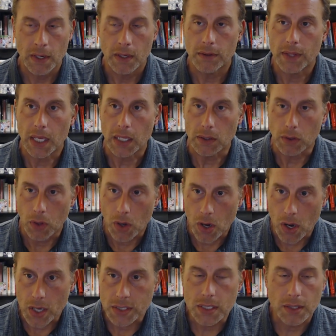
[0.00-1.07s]
they
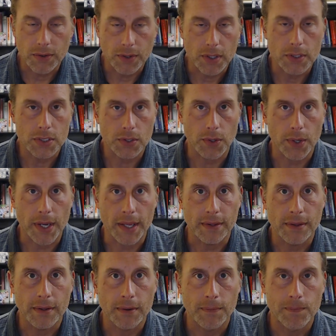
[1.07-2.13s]
lost their strength,
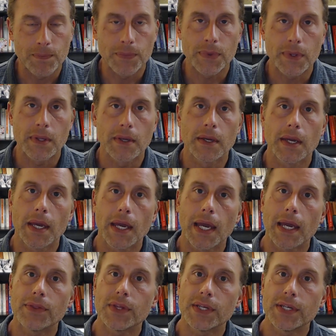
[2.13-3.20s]

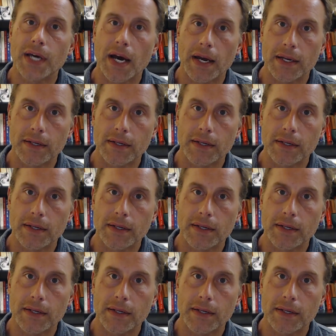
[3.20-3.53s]
they died.